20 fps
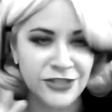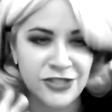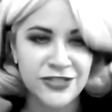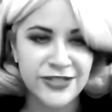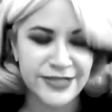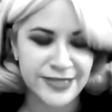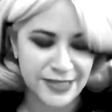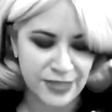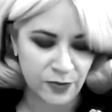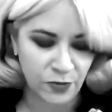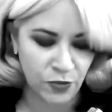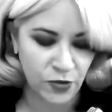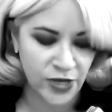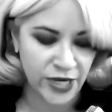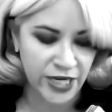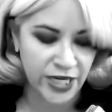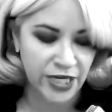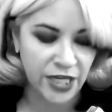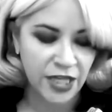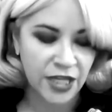Just at some
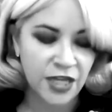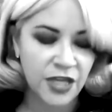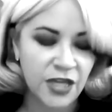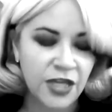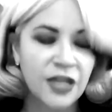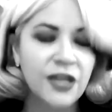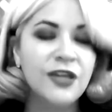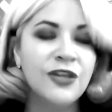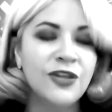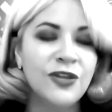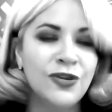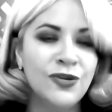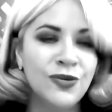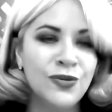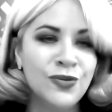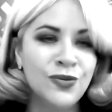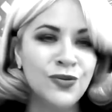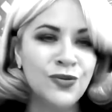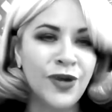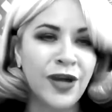point,
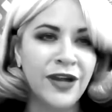you